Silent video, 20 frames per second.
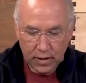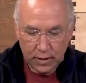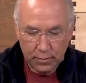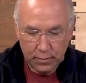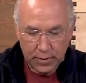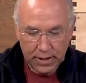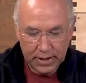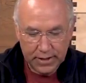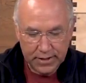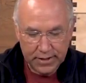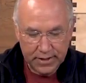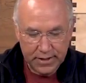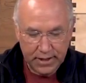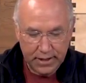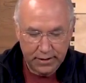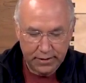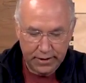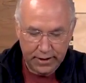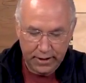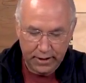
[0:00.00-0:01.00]
Mandy
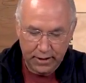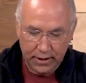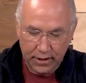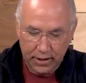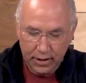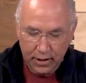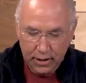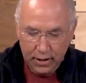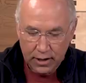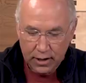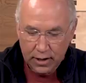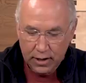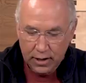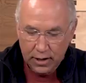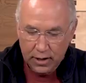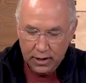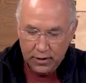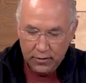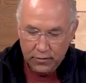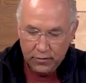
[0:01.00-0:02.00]
Terry,
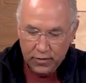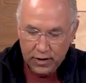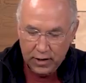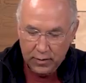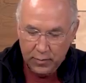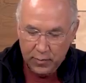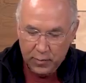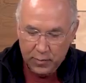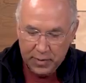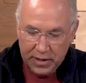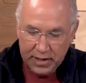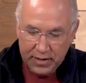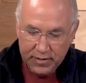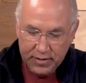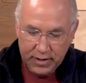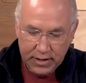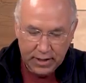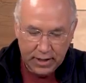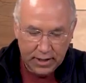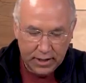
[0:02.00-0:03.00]
frame
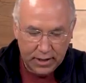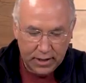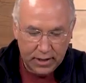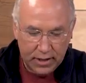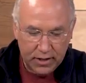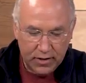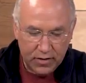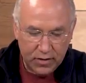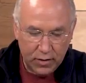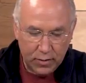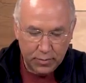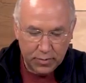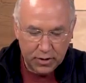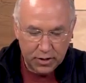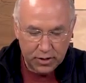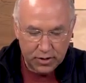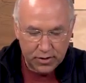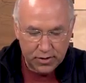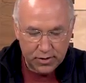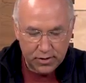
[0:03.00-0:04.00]
spacing in honey
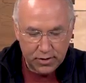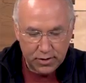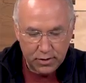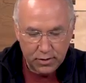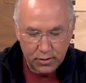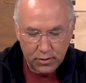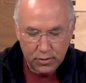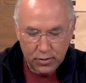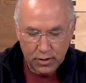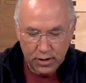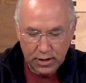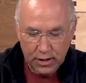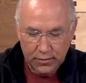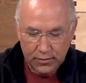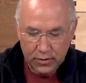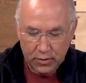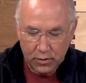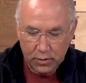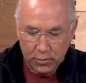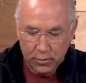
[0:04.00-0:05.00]
supers, or
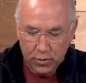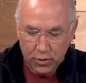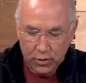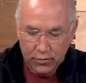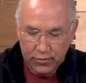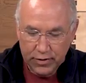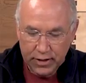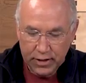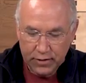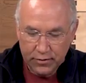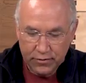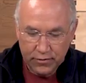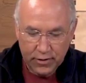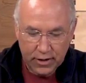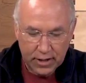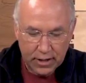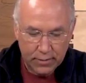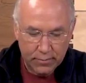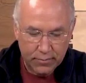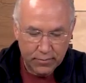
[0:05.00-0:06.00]
even removing a
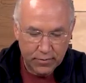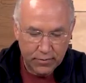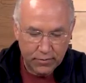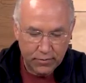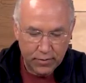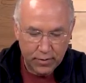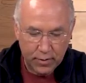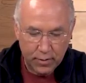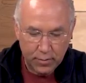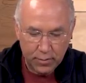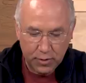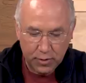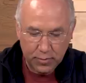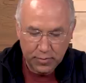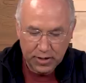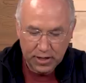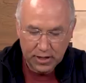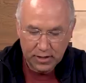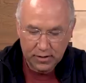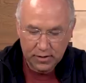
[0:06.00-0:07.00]
frame from the brood
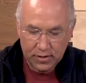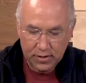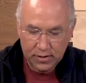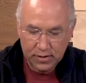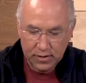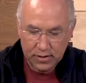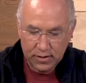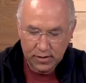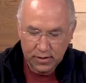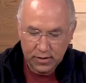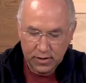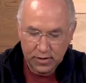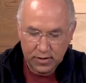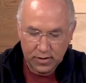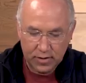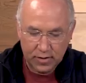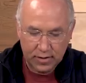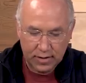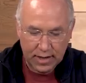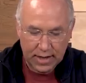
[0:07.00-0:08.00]
boxes, does
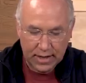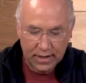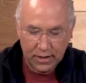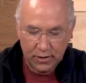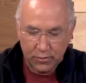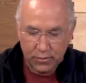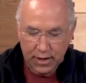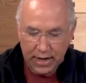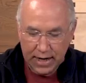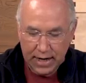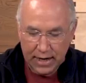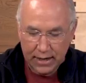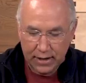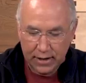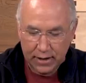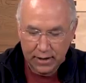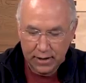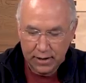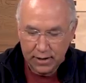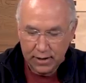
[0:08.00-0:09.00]
a slatted
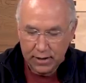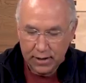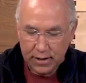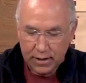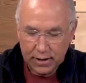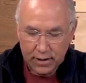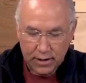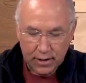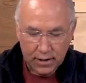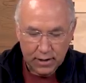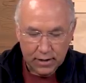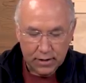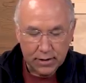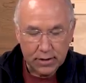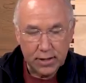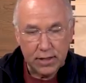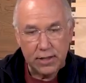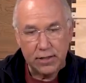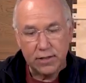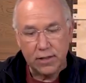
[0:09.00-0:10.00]
rack
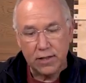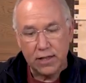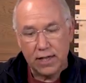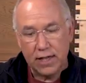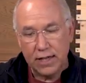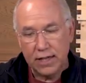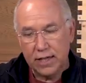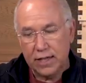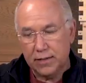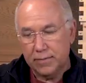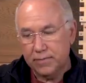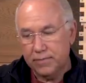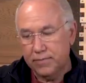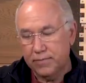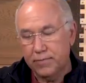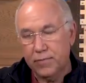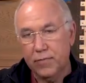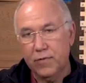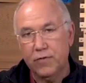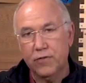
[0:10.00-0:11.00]
need to line up?
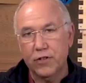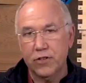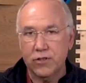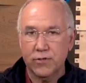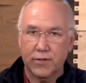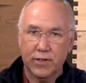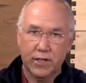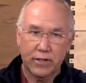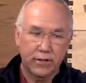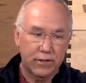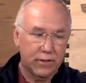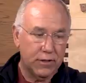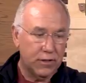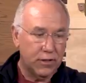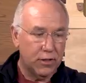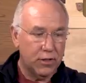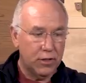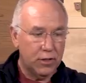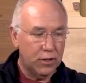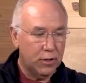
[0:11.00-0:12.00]
First of all,
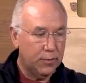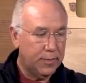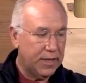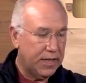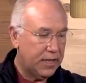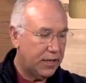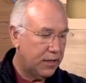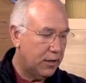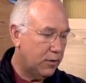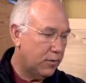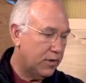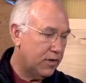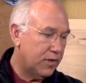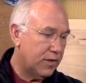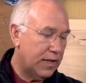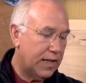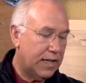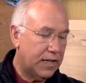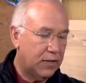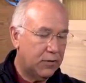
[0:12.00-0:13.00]
you may not know what a
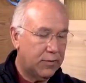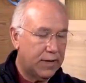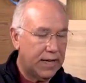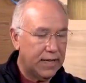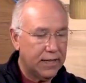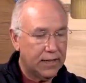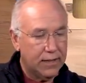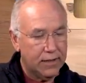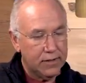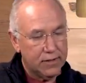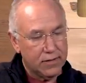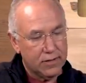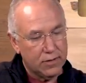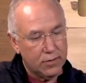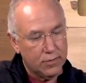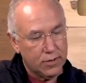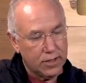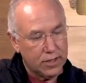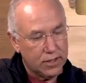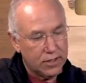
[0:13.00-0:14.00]
slatted rack is,
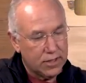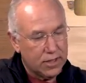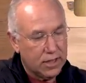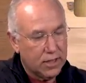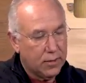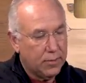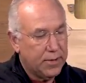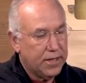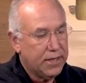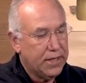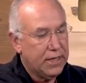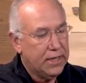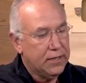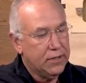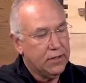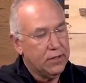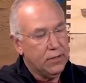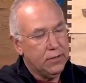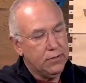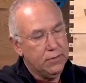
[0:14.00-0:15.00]
so we're going to talk about
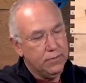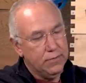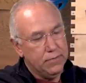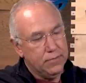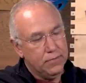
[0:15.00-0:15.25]
that too.